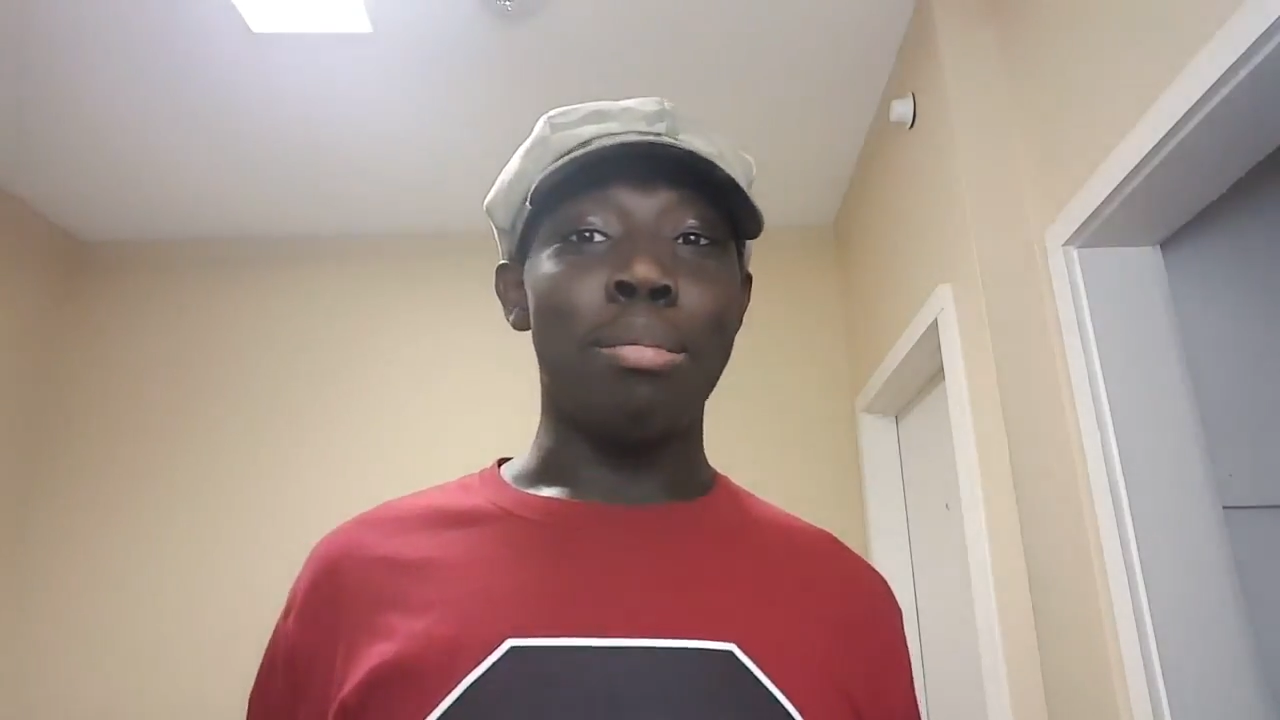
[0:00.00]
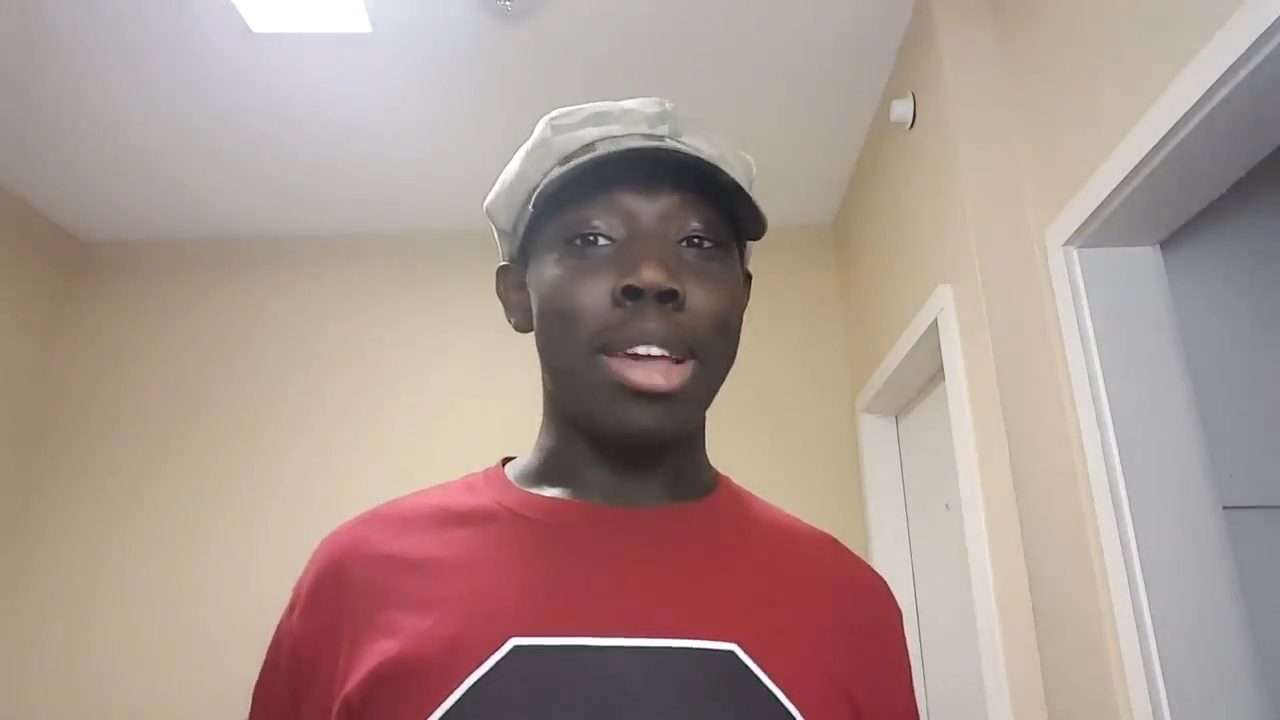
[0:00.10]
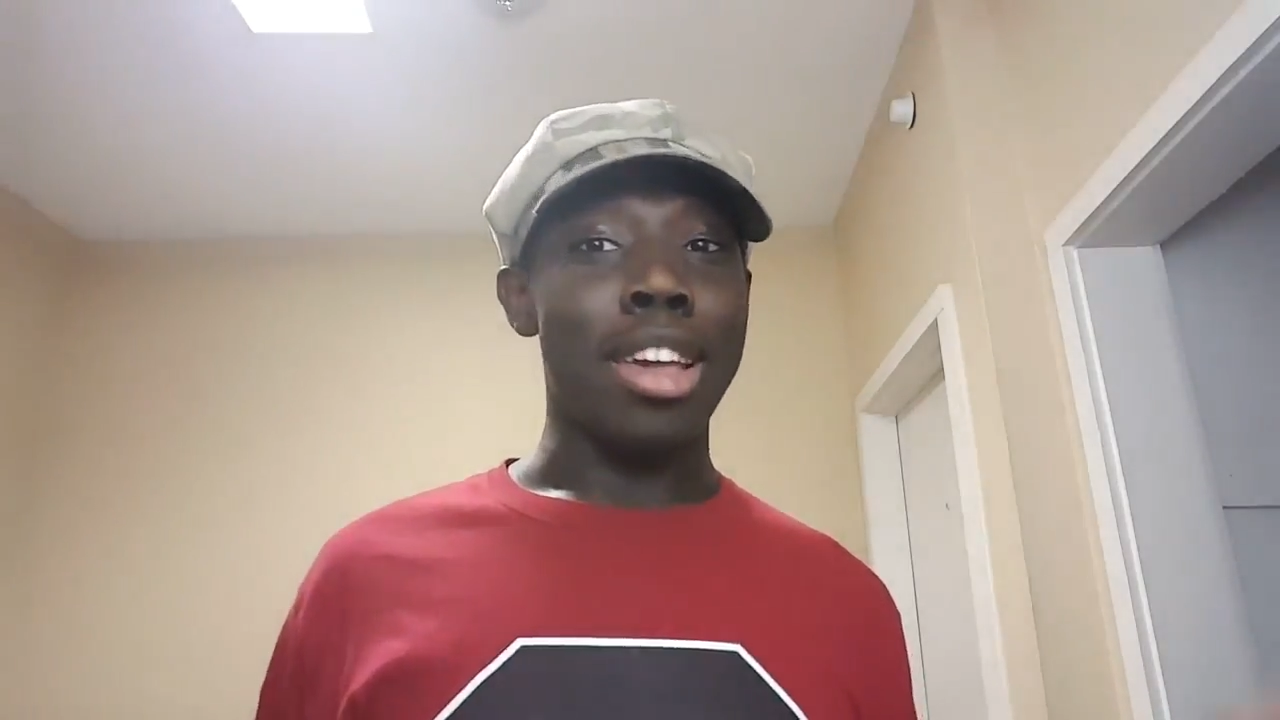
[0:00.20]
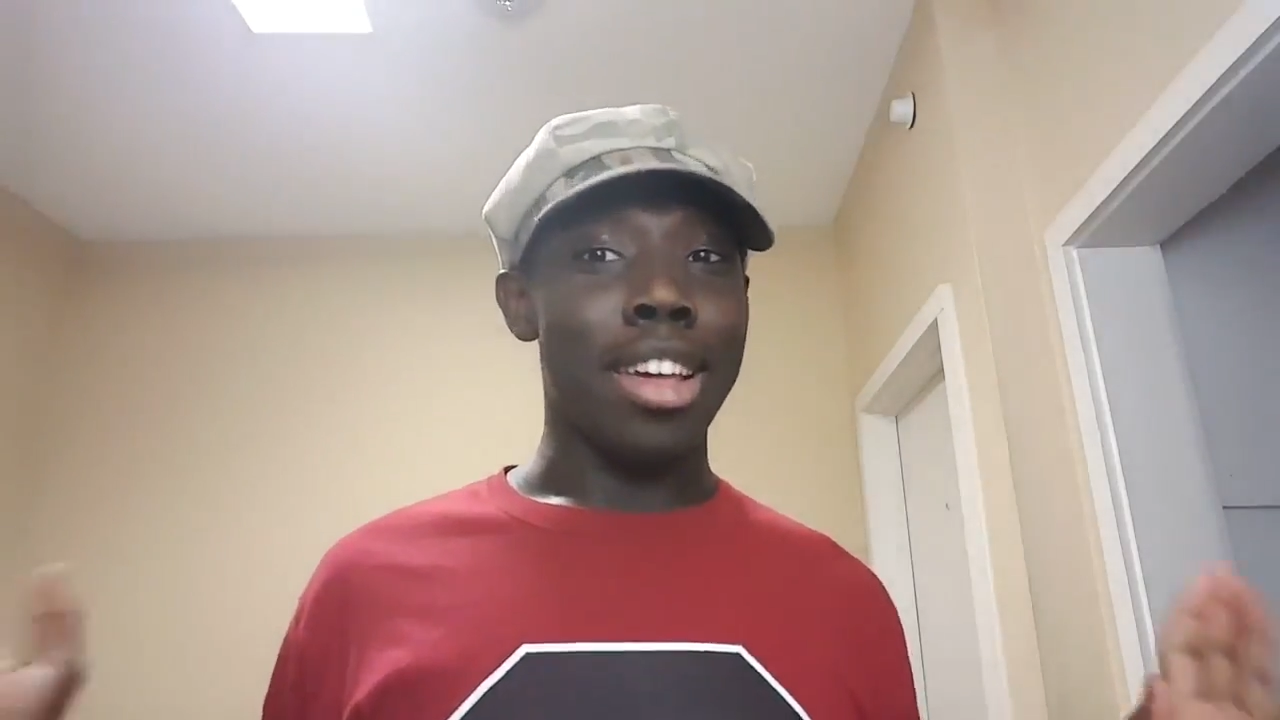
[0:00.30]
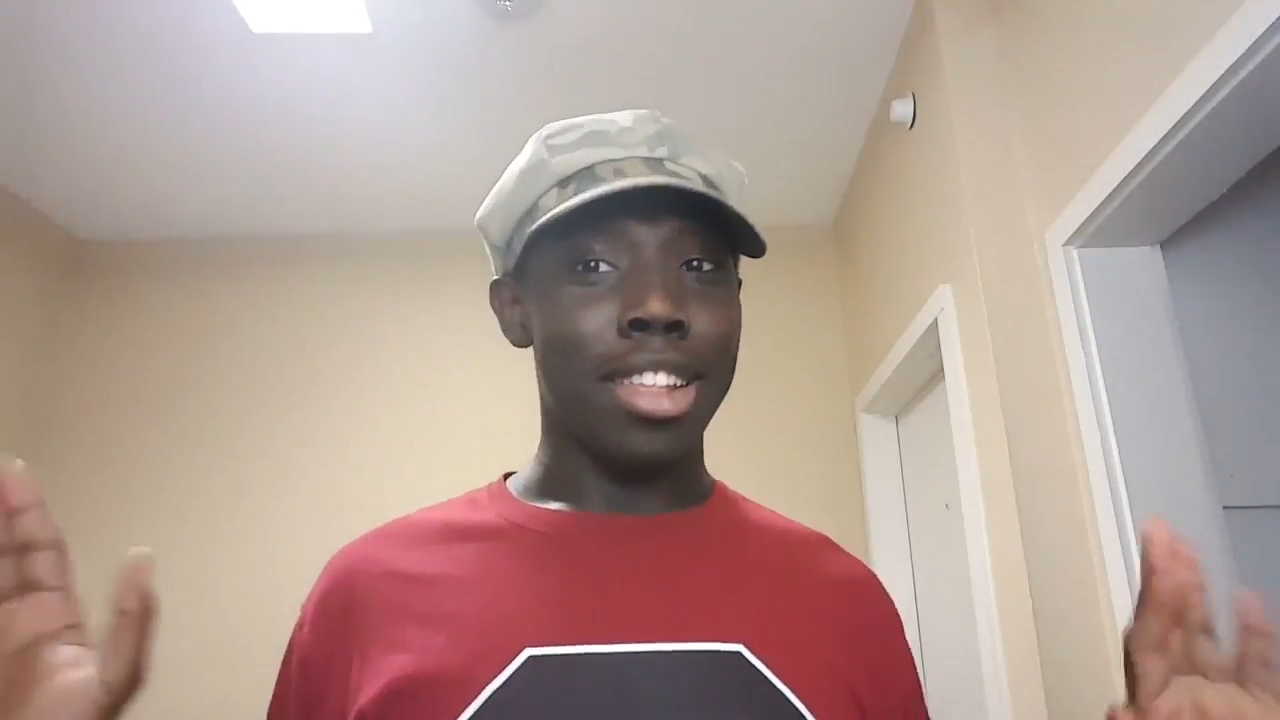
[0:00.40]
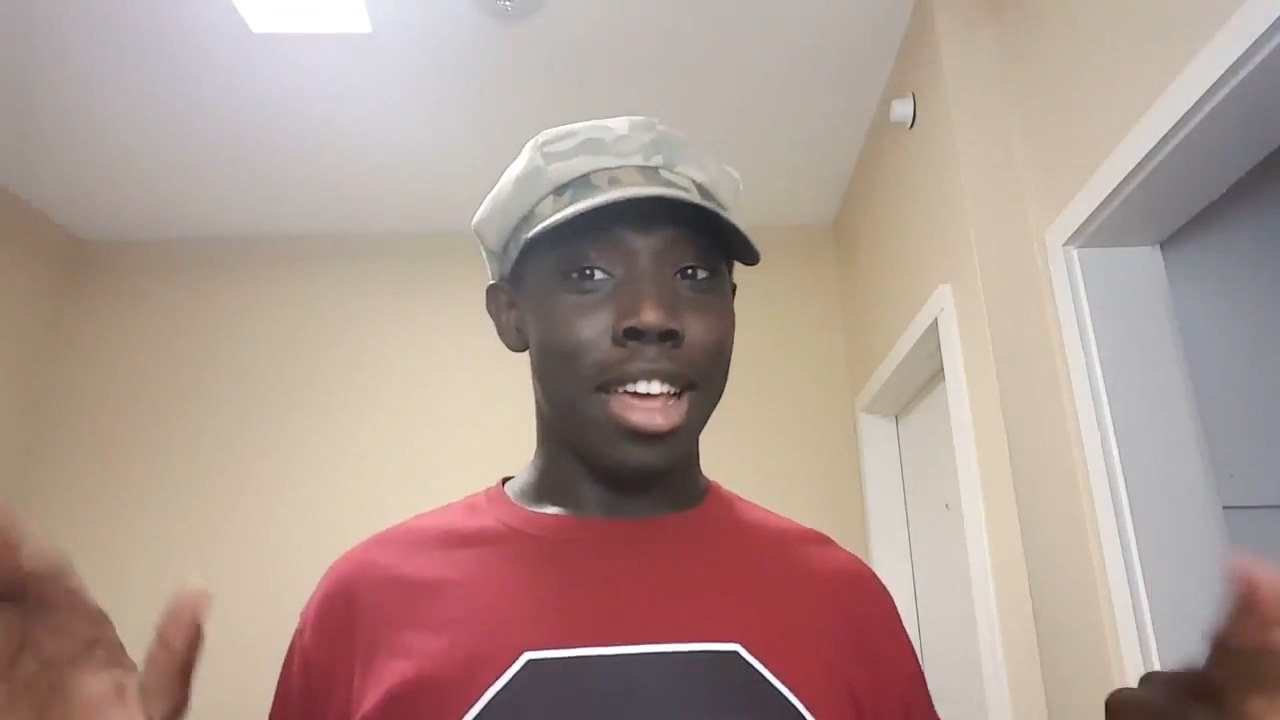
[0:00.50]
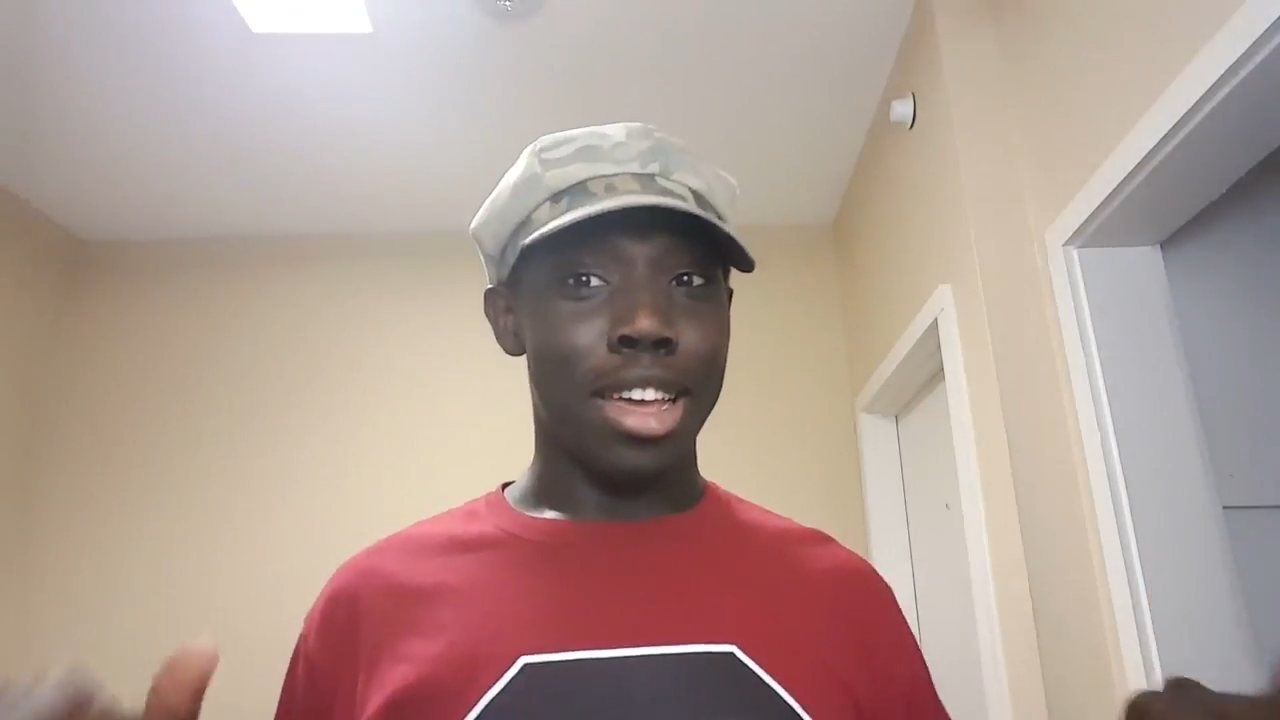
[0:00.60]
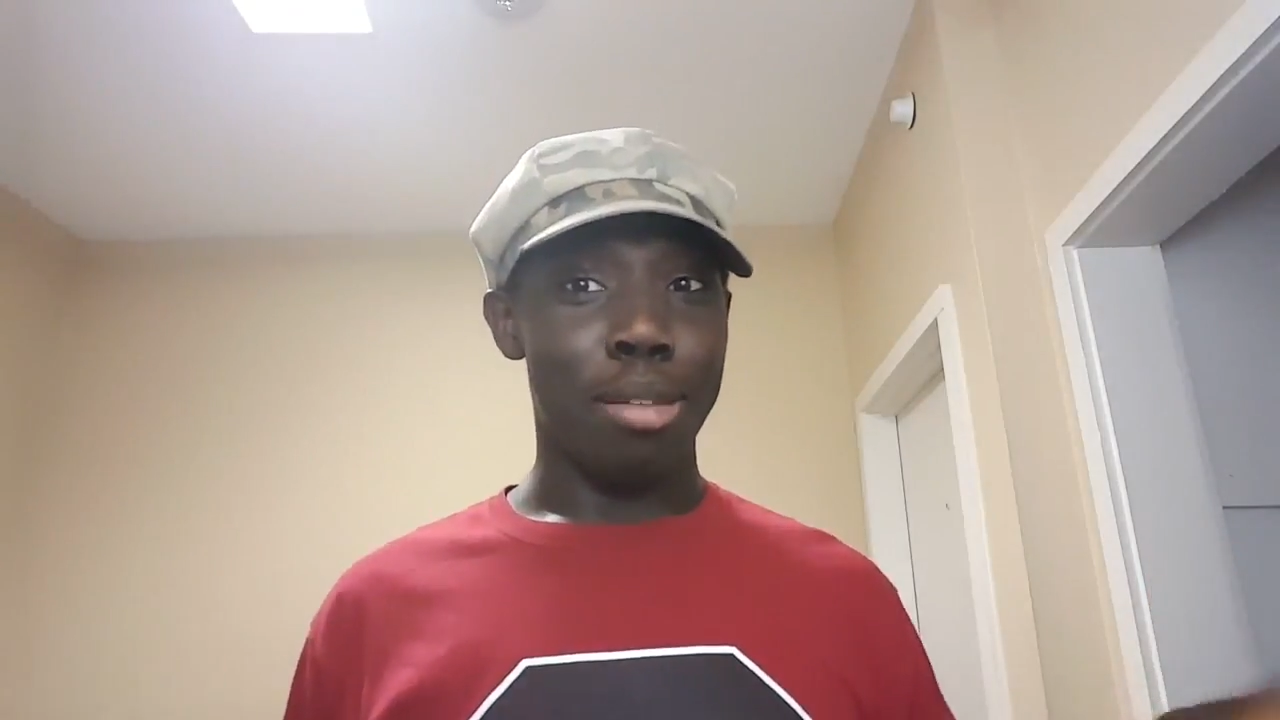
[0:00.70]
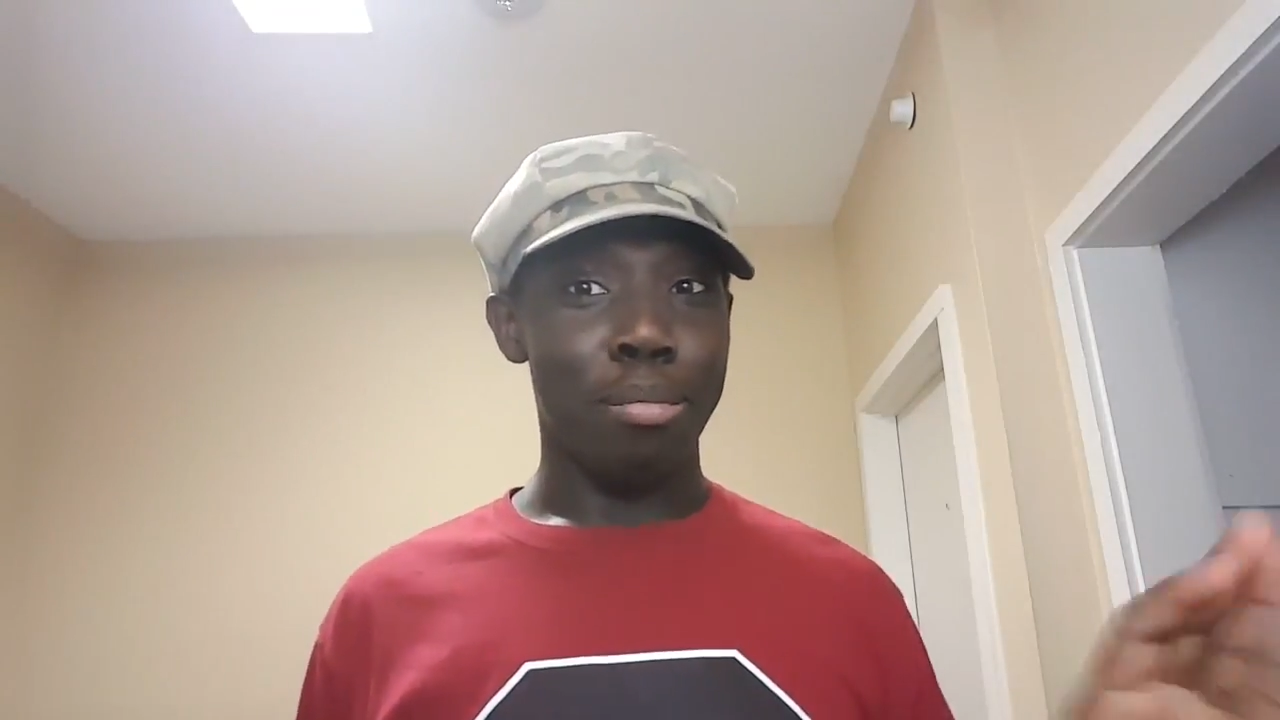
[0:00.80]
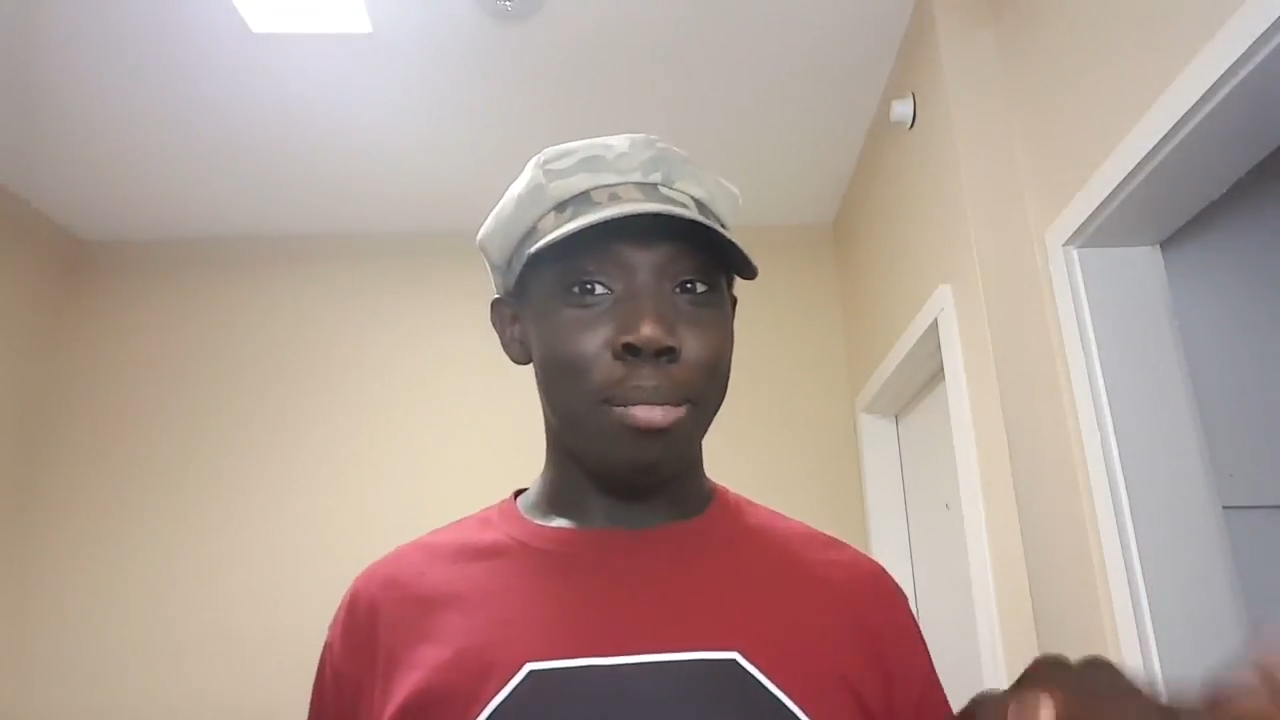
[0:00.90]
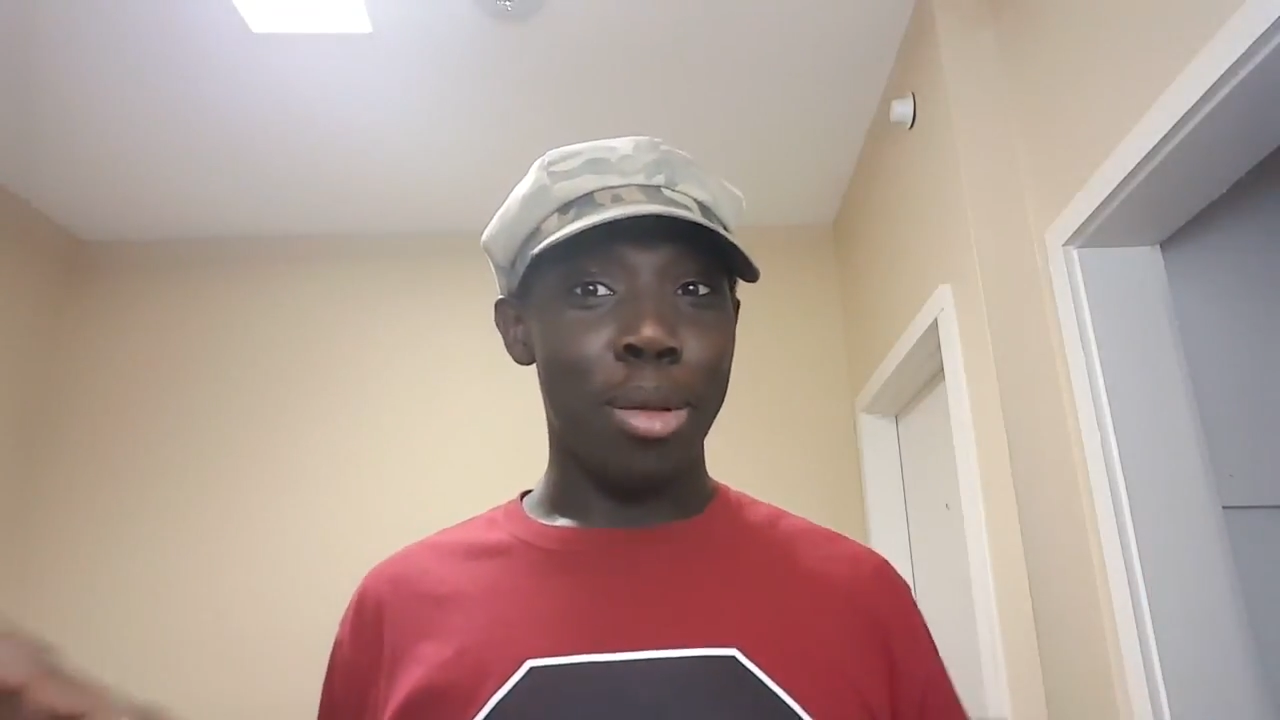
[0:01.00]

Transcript: because I can